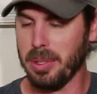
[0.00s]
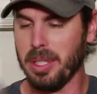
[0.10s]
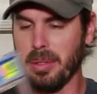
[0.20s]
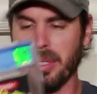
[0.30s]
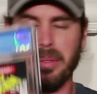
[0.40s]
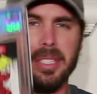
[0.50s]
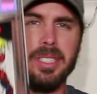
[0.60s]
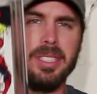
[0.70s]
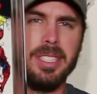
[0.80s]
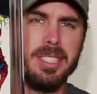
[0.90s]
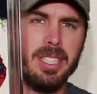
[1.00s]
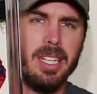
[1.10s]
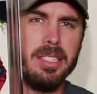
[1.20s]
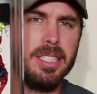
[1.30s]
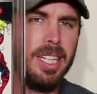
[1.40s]
really no other reason. I'll
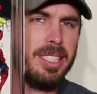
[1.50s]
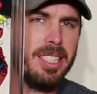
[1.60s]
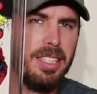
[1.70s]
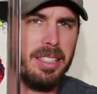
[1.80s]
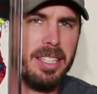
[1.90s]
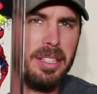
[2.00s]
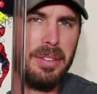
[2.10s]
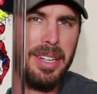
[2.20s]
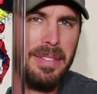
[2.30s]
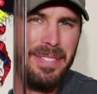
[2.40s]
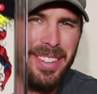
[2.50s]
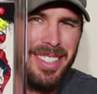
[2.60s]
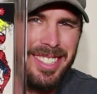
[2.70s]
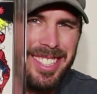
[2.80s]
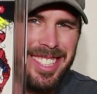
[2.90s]
let you guys take a look at the grade
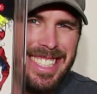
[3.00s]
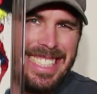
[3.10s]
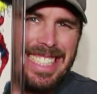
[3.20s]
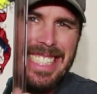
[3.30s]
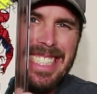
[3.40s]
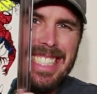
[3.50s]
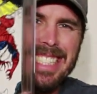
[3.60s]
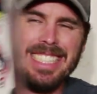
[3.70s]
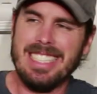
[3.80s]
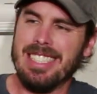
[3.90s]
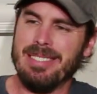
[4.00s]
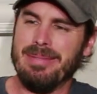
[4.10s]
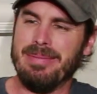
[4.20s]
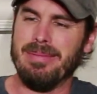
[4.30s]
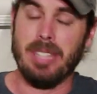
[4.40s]
first.
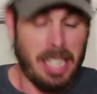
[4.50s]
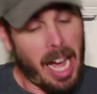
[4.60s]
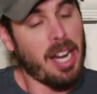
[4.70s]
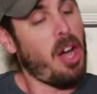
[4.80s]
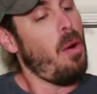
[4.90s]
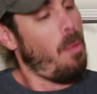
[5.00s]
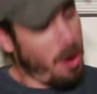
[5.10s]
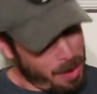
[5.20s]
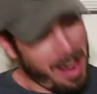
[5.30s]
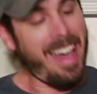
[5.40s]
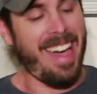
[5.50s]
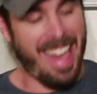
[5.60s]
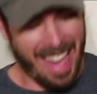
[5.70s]
A 9.0. All right.